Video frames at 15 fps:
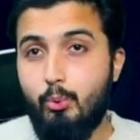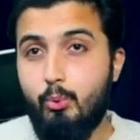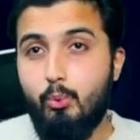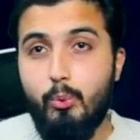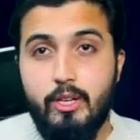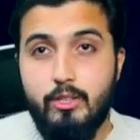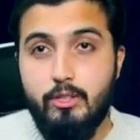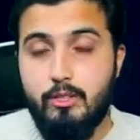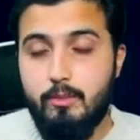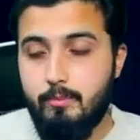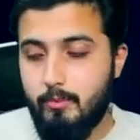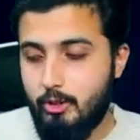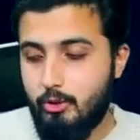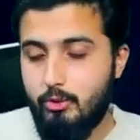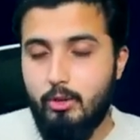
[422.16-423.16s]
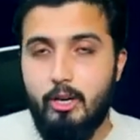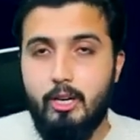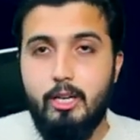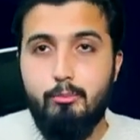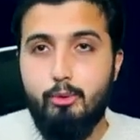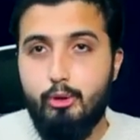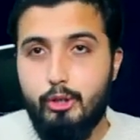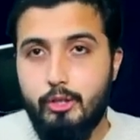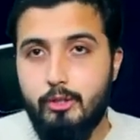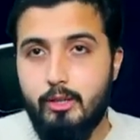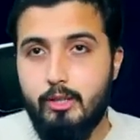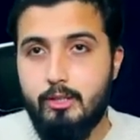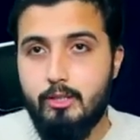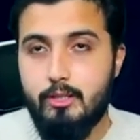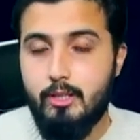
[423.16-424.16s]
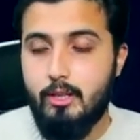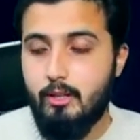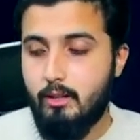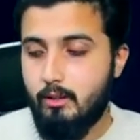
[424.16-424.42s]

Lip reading: wins. You earn more tokens,